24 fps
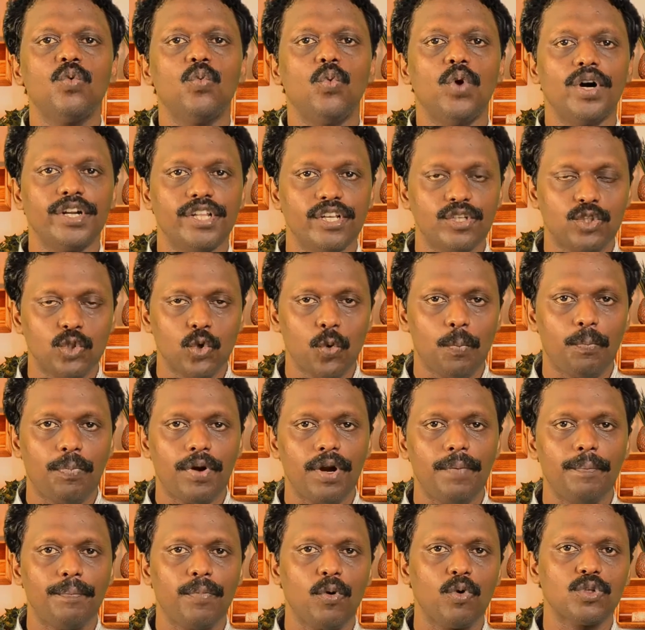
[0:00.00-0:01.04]
where the
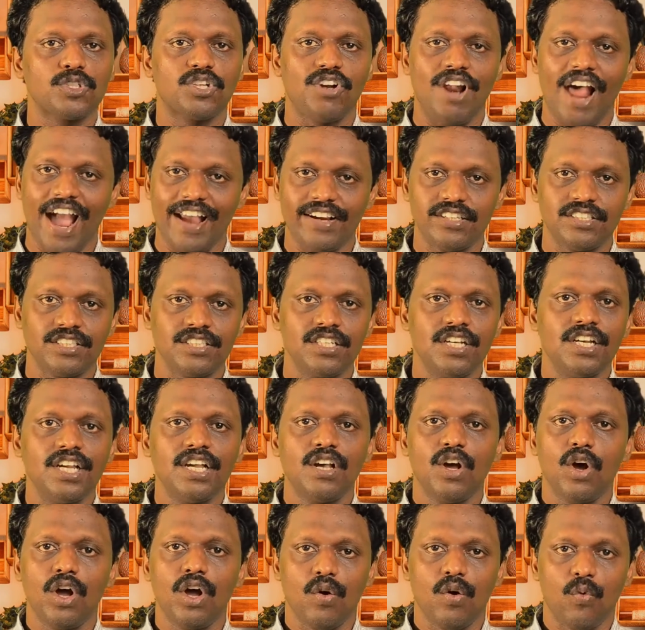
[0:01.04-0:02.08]
superimposed light
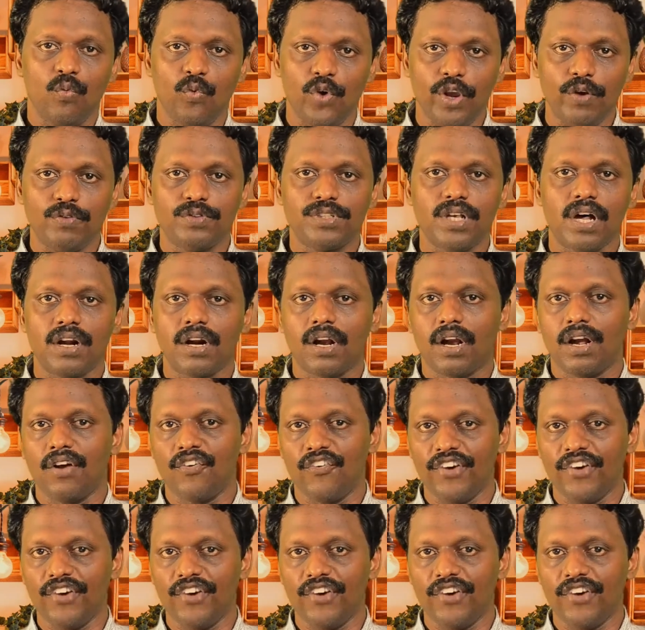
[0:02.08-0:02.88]
waves are